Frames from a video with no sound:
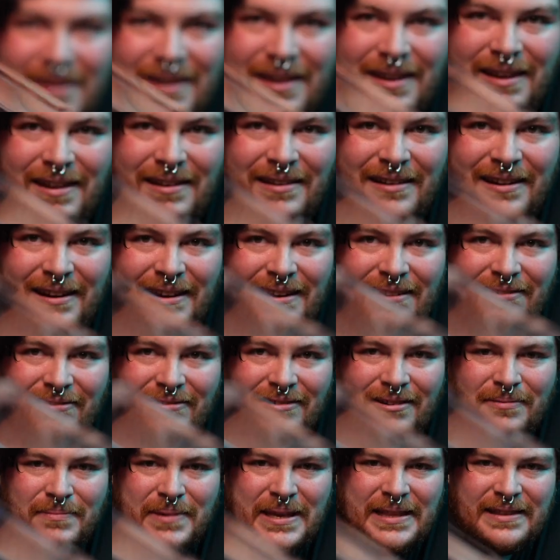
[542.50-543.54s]
Indian
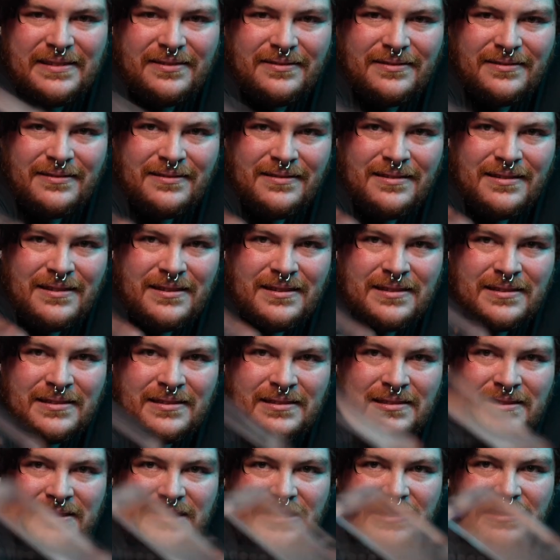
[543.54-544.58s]
ornamental,
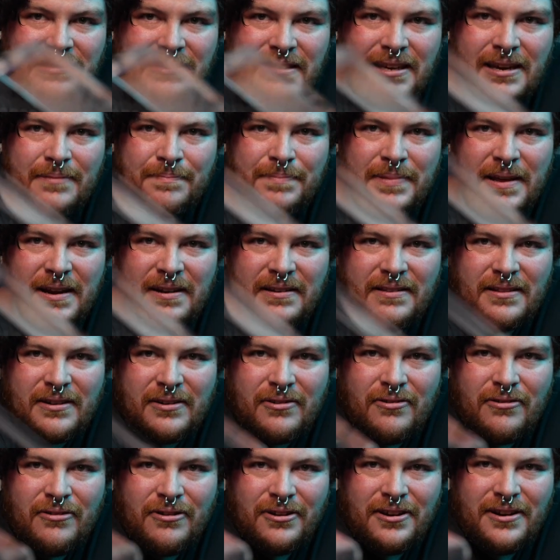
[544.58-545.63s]
chilling up there in the
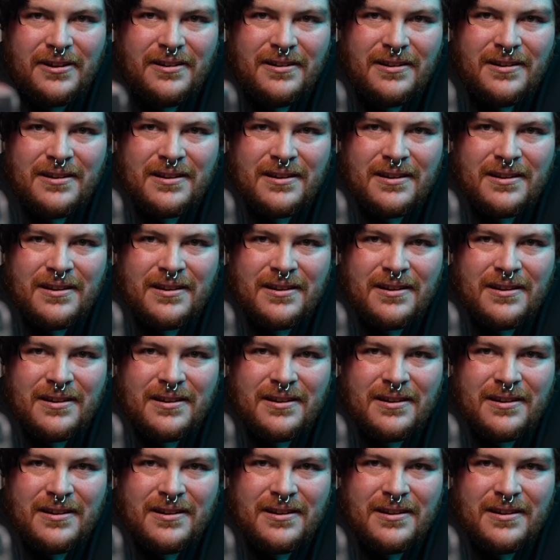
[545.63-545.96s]
corner,